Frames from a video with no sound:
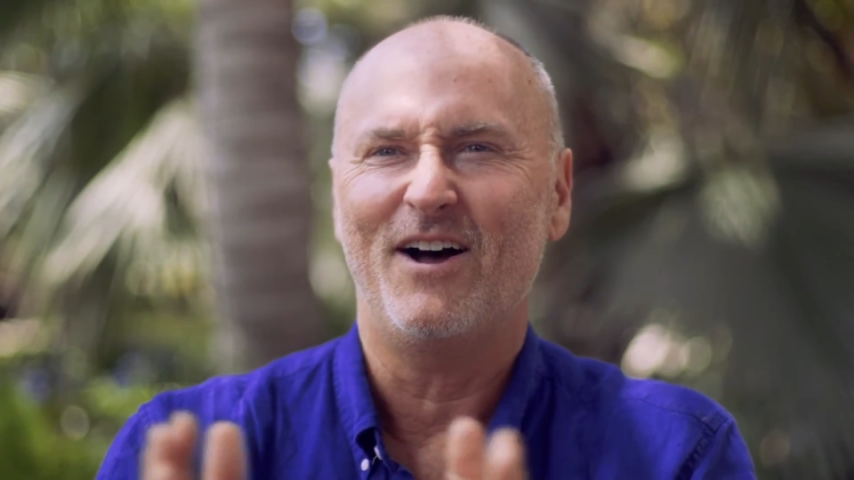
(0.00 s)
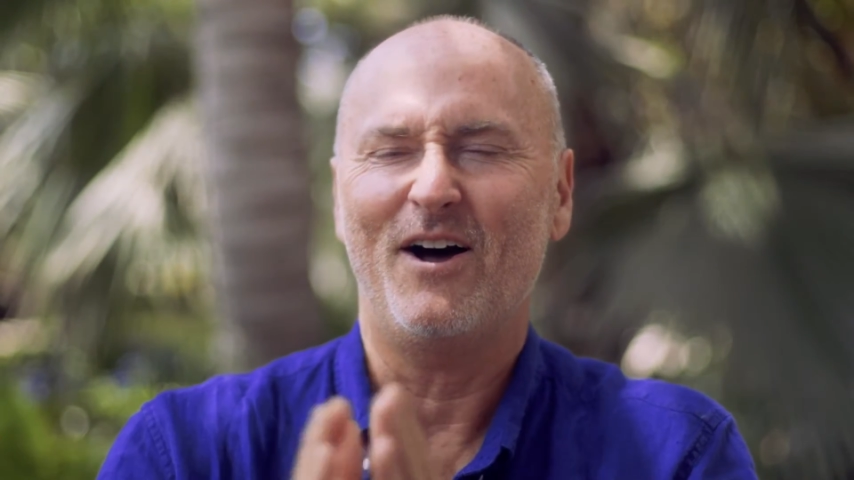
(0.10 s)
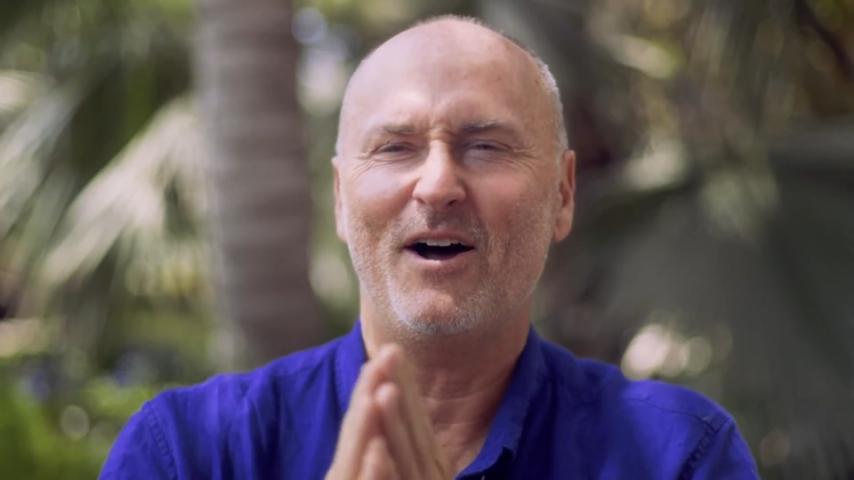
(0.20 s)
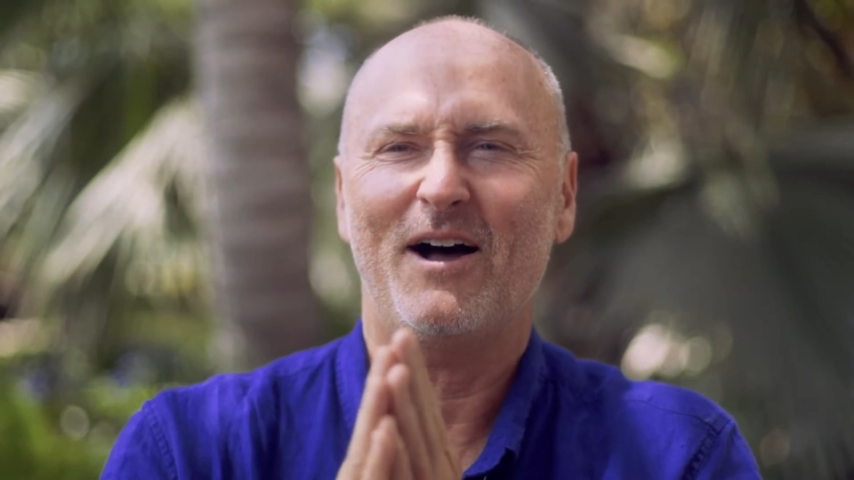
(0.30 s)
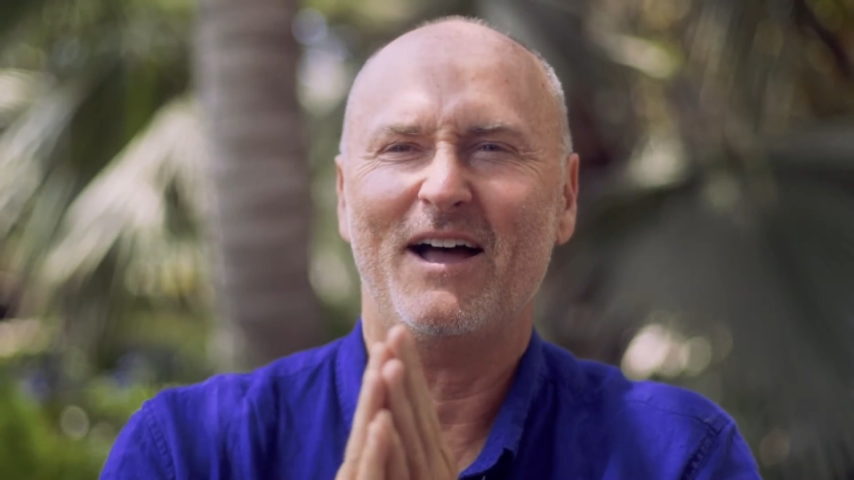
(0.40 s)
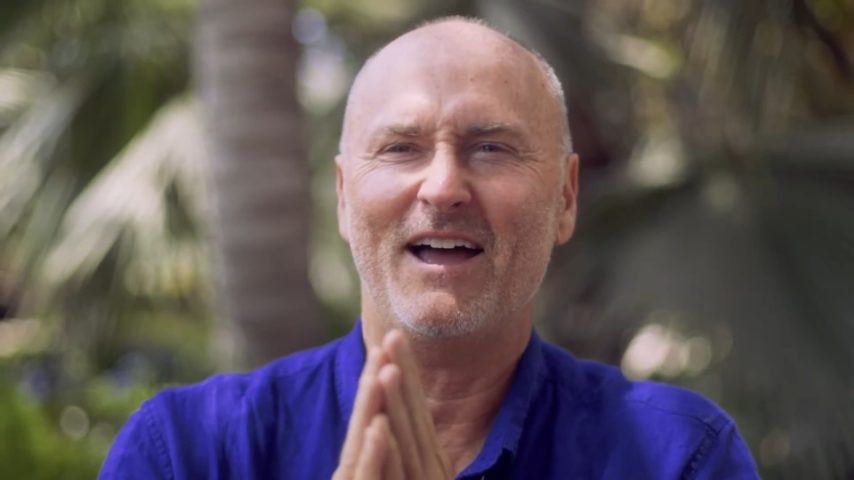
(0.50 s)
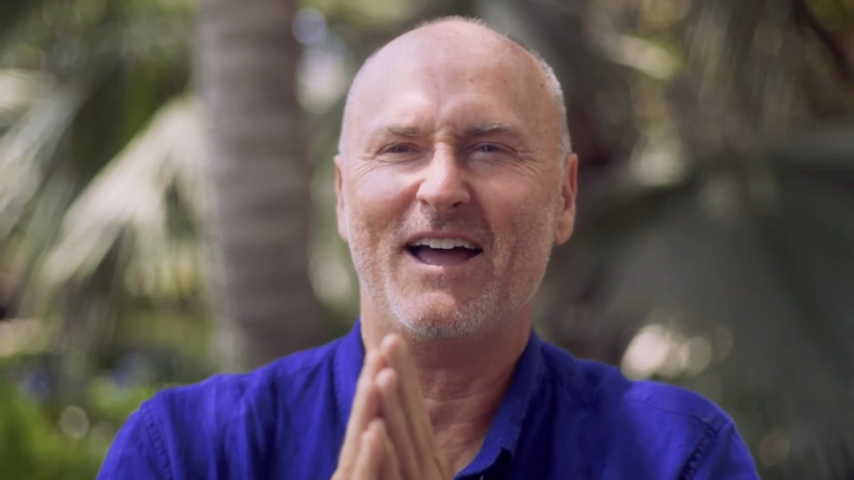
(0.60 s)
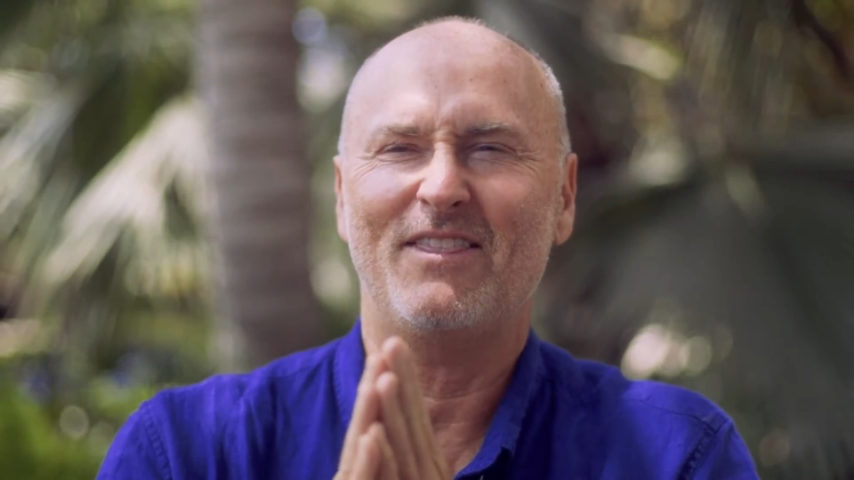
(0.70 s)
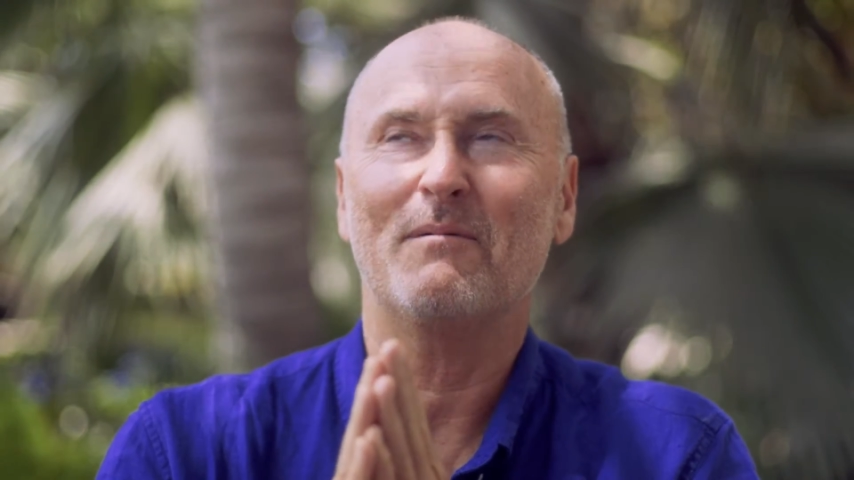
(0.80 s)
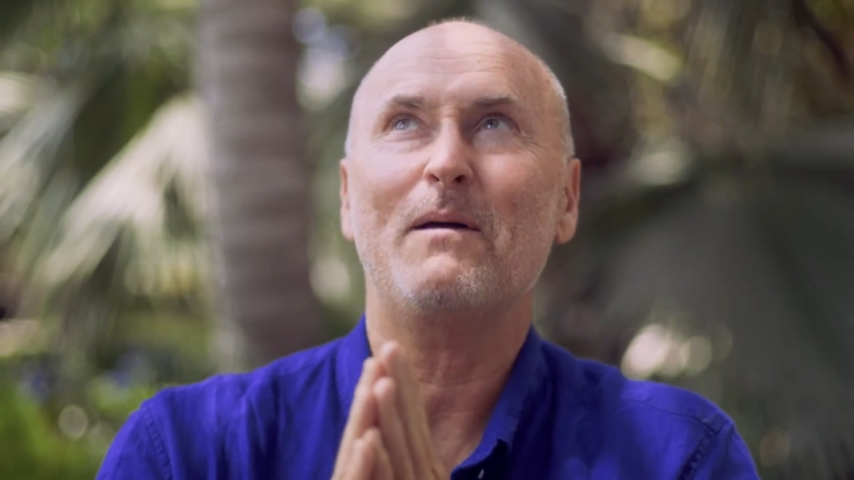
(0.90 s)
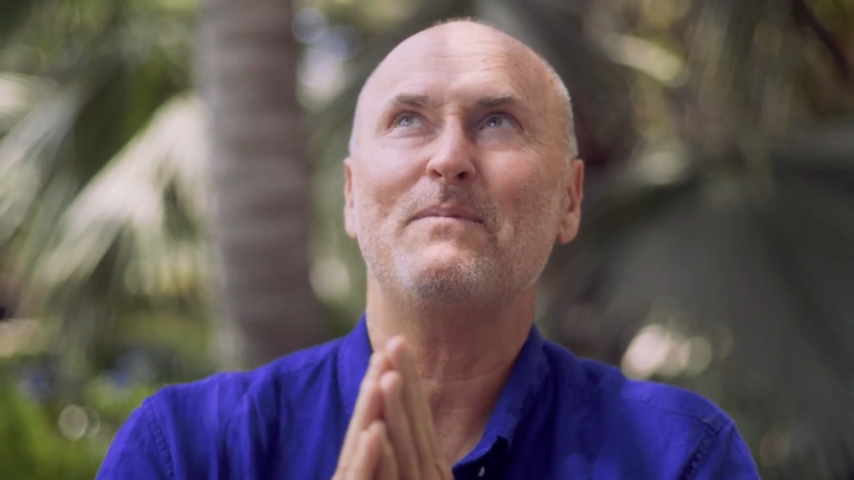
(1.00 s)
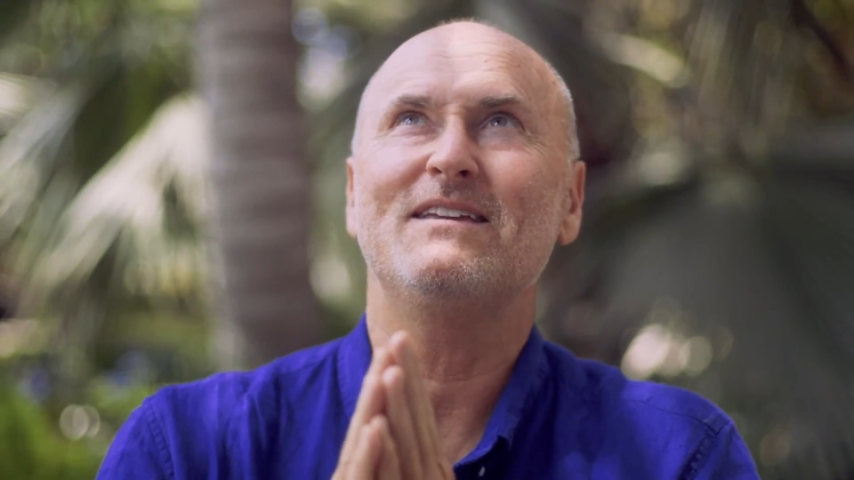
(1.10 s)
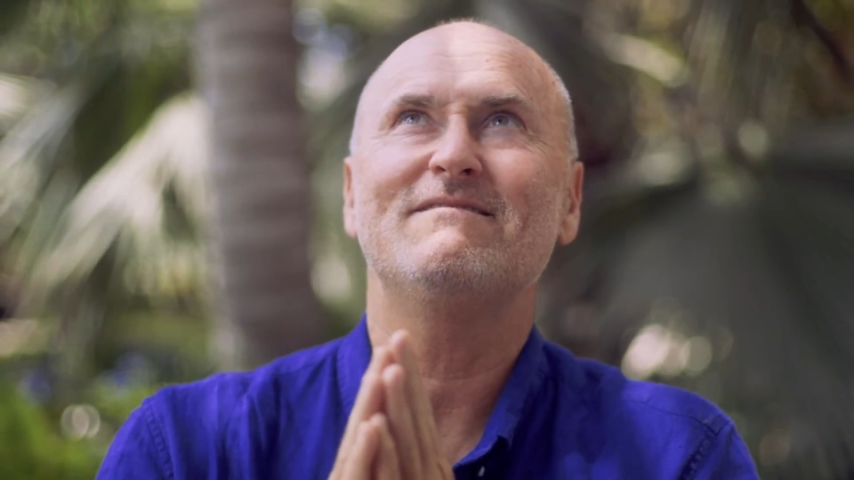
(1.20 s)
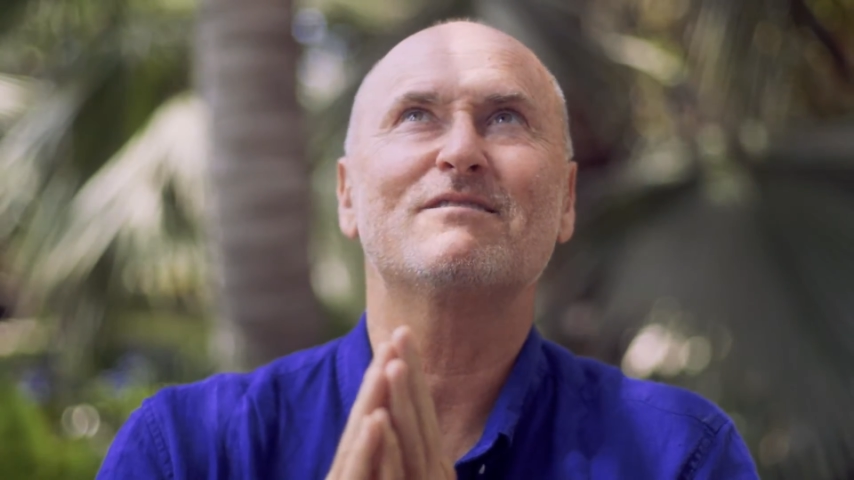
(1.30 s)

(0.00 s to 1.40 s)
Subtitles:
and there might be